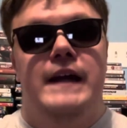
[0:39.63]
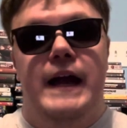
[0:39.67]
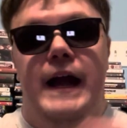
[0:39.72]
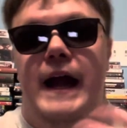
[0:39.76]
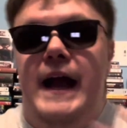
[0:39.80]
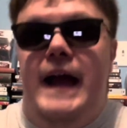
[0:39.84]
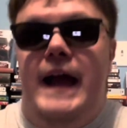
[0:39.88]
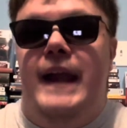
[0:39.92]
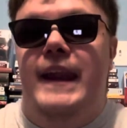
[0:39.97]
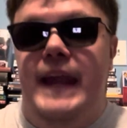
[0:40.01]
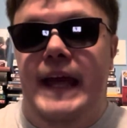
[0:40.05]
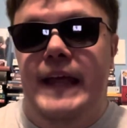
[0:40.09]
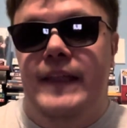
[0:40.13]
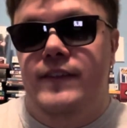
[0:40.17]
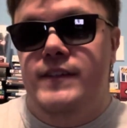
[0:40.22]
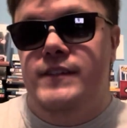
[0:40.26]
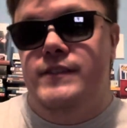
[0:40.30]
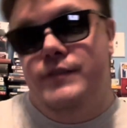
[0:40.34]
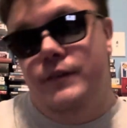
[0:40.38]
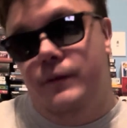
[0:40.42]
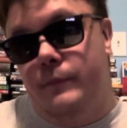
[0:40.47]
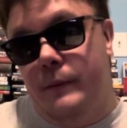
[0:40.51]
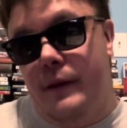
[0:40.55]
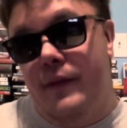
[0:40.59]
I like
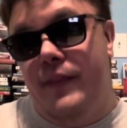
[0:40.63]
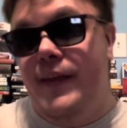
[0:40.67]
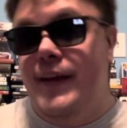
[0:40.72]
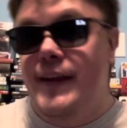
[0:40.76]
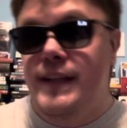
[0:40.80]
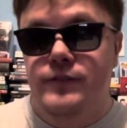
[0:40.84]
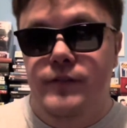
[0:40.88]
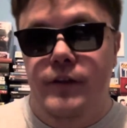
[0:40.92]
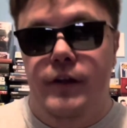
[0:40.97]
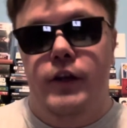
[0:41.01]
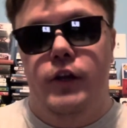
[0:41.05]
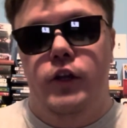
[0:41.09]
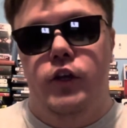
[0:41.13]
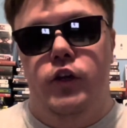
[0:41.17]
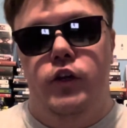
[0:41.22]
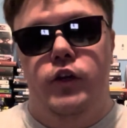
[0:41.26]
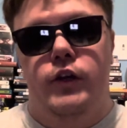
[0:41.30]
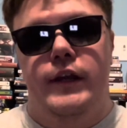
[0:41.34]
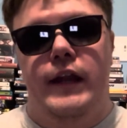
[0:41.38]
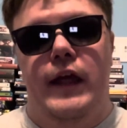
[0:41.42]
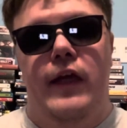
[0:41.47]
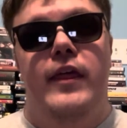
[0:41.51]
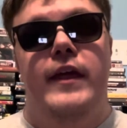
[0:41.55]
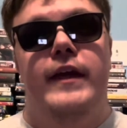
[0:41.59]
this film. I think it's very
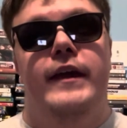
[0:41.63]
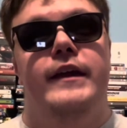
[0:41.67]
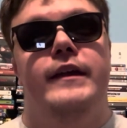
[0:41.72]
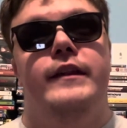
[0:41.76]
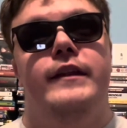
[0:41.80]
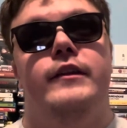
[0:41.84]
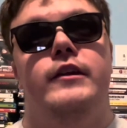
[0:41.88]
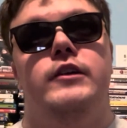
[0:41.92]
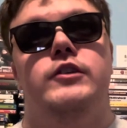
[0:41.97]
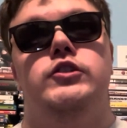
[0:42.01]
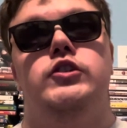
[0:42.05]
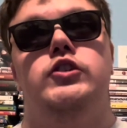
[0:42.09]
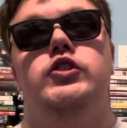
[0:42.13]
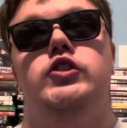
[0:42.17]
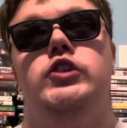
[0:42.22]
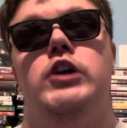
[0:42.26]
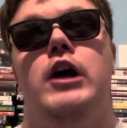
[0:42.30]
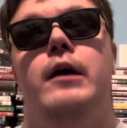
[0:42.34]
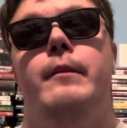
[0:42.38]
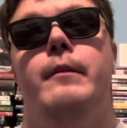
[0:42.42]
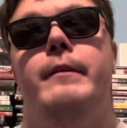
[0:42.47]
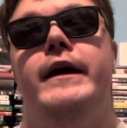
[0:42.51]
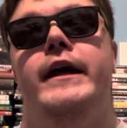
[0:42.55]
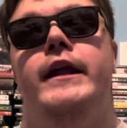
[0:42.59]
good. I think it does a good
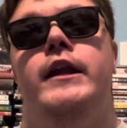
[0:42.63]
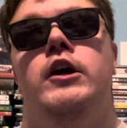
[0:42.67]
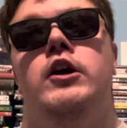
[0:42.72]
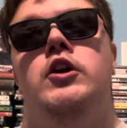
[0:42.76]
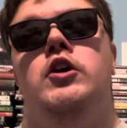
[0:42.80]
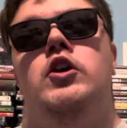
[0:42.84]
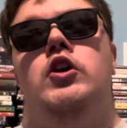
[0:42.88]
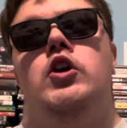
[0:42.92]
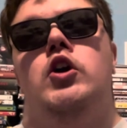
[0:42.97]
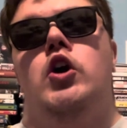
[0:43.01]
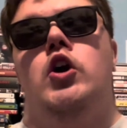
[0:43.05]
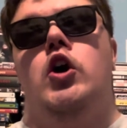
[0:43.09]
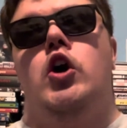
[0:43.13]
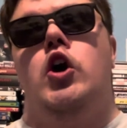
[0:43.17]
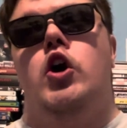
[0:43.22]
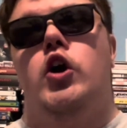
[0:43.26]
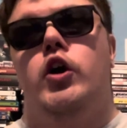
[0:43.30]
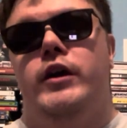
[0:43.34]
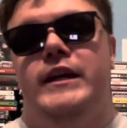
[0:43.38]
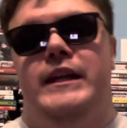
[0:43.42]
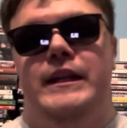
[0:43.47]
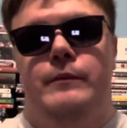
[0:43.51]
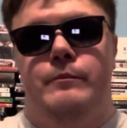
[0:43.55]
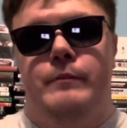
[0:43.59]
job at
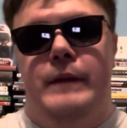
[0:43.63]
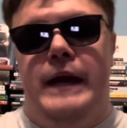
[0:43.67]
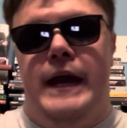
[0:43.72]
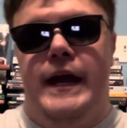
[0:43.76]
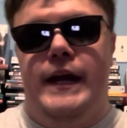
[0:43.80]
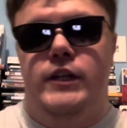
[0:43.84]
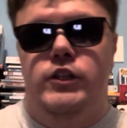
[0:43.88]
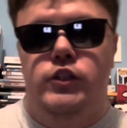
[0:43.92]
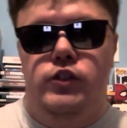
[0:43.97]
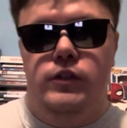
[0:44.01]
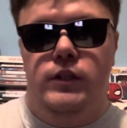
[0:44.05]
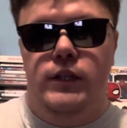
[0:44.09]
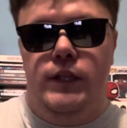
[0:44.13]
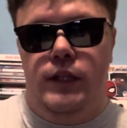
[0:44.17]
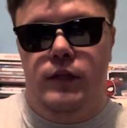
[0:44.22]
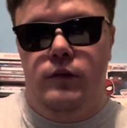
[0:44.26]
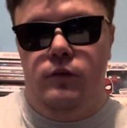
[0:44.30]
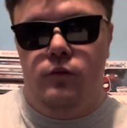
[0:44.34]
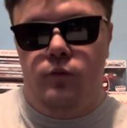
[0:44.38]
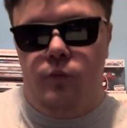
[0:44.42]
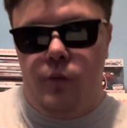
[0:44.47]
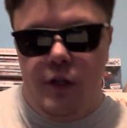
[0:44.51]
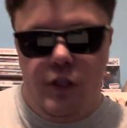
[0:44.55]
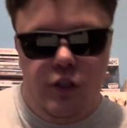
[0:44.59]
harkening back to the
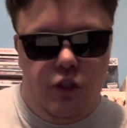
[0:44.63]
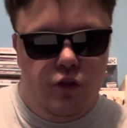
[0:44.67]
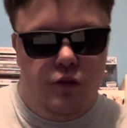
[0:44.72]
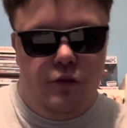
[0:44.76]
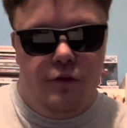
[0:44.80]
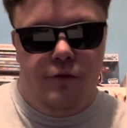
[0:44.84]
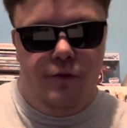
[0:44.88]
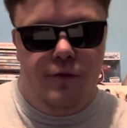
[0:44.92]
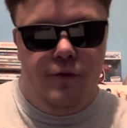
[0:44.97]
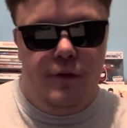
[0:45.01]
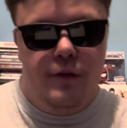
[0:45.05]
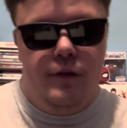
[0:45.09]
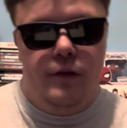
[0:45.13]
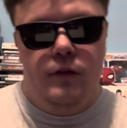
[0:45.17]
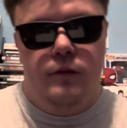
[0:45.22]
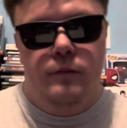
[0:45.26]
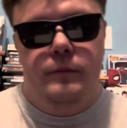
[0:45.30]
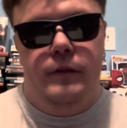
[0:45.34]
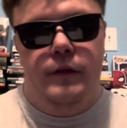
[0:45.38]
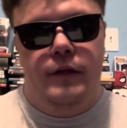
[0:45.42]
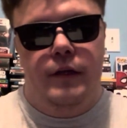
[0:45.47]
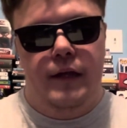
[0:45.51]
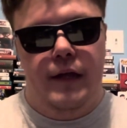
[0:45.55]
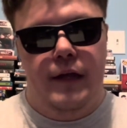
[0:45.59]
original
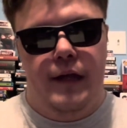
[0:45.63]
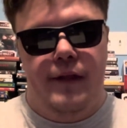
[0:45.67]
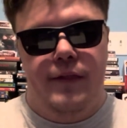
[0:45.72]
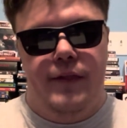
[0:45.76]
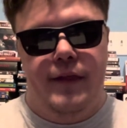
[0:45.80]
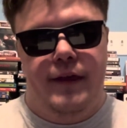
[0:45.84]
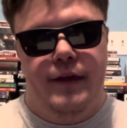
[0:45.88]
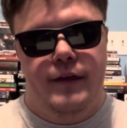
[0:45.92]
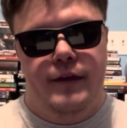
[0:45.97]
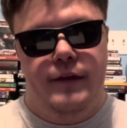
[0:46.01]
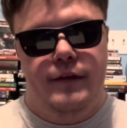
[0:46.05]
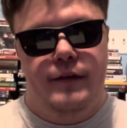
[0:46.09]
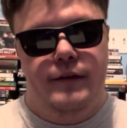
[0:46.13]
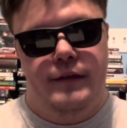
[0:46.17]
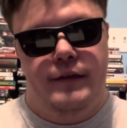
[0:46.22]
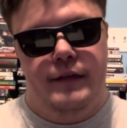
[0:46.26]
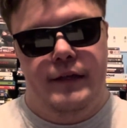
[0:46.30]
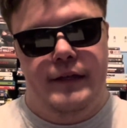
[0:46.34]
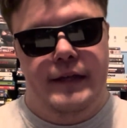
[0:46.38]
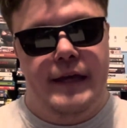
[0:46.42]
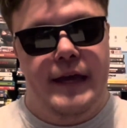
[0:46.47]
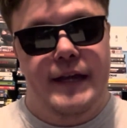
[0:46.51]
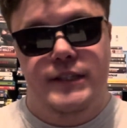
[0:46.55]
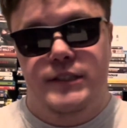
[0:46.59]
film. I think
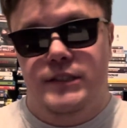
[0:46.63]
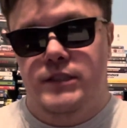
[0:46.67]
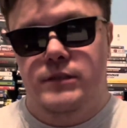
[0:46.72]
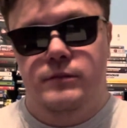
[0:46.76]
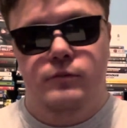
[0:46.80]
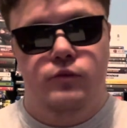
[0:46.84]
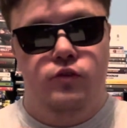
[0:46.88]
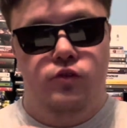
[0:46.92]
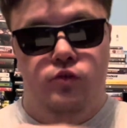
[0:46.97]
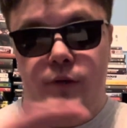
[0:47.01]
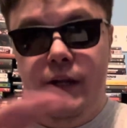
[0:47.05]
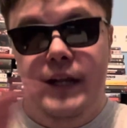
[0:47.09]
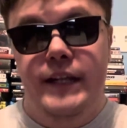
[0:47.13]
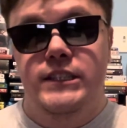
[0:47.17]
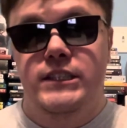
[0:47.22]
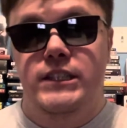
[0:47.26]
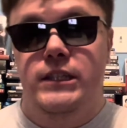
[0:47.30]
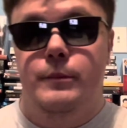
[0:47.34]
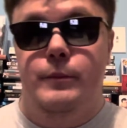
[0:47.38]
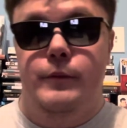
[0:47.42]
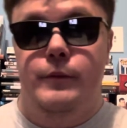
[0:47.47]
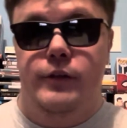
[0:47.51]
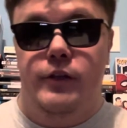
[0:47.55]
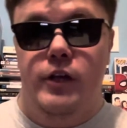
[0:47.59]
it has some great
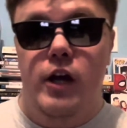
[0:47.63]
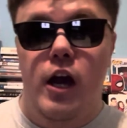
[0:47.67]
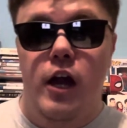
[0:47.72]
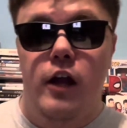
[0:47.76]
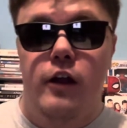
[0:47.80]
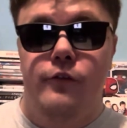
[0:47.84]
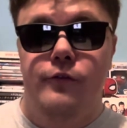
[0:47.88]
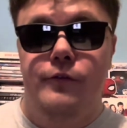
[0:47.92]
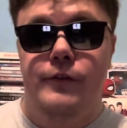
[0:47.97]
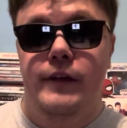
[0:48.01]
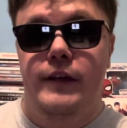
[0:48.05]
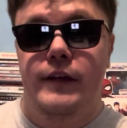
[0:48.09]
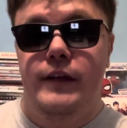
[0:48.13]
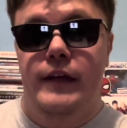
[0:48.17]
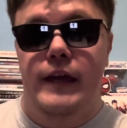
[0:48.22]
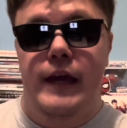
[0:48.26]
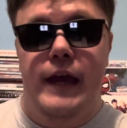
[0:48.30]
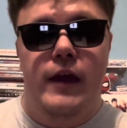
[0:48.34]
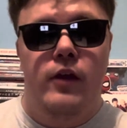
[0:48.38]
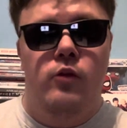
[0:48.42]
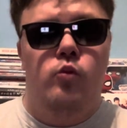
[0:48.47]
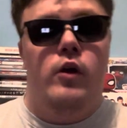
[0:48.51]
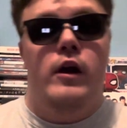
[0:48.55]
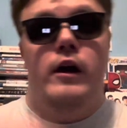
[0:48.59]
cinematography,
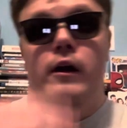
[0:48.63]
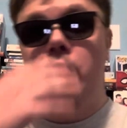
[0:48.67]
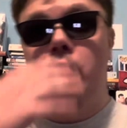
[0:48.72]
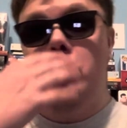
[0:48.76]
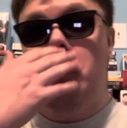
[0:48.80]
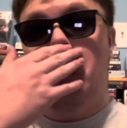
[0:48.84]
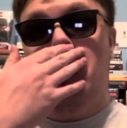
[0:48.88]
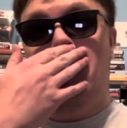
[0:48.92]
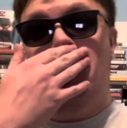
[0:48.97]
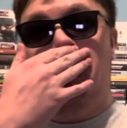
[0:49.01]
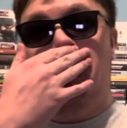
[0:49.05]
and while